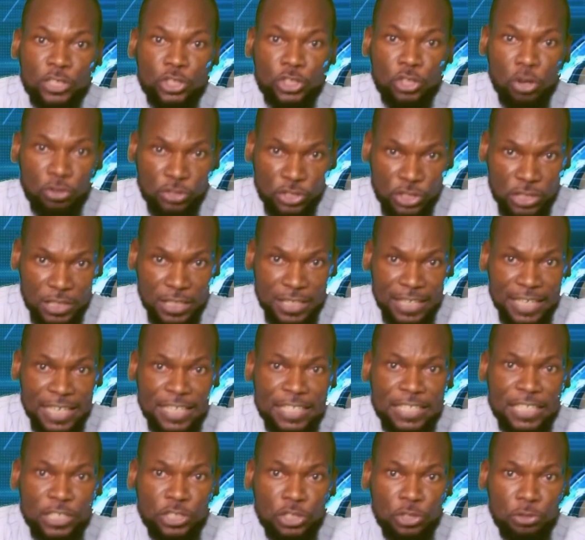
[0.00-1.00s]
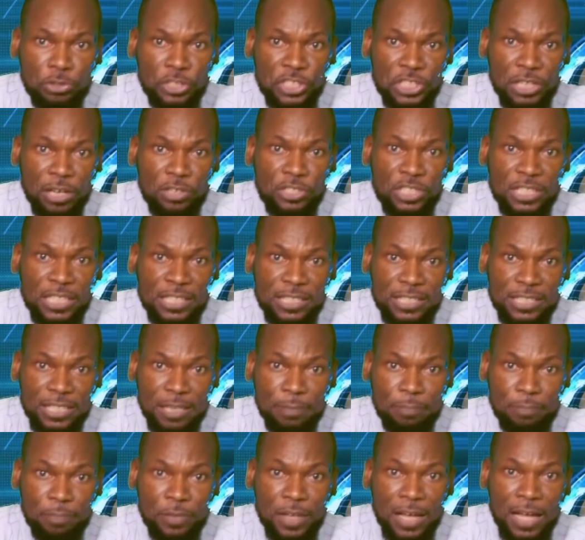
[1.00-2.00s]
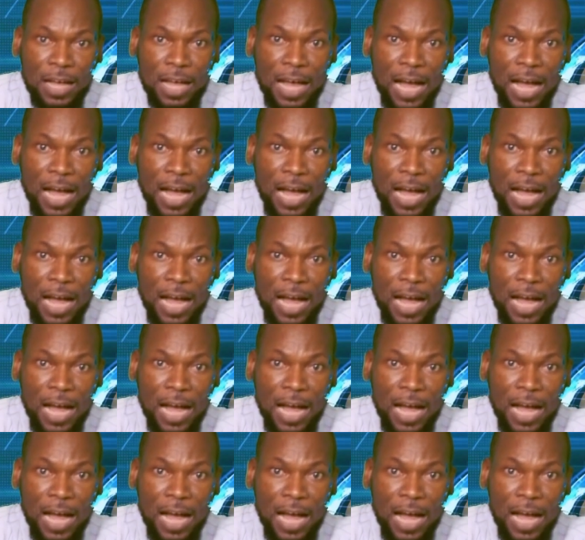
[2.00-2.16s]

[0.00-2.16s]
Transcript: trust in the judicial system